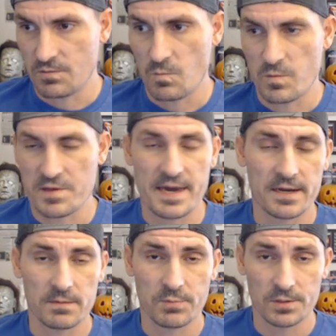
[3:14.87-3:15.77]
with
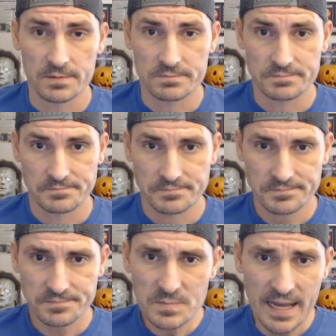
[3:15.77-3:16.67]
Hannibal.
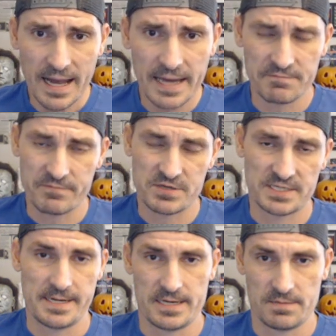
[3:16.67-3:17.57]
I have never
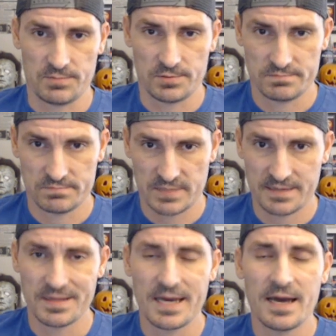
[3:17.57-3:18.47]
seen Hannibal. Okay,
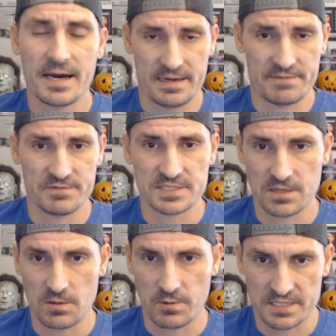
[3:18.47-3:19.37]
I obviously
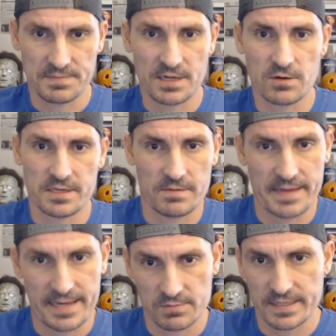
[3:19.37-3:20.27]
know what it's about,
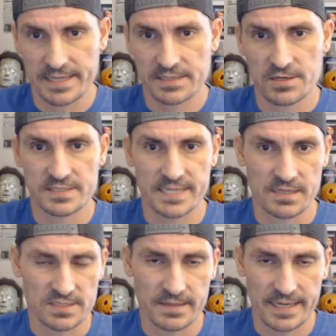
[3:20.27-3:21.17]
Hannibal Lecter,
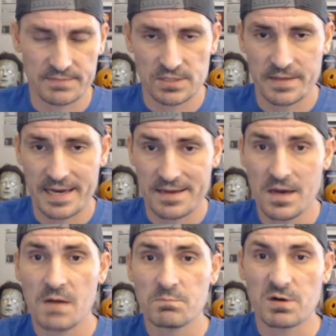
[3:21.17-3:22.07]
Silence of the Lambs and all that,
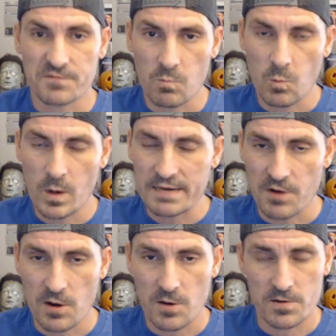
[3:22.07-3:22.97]
but from what I've
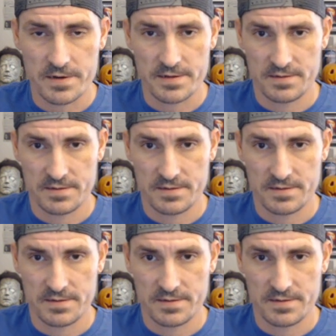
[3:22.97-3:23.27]
heard,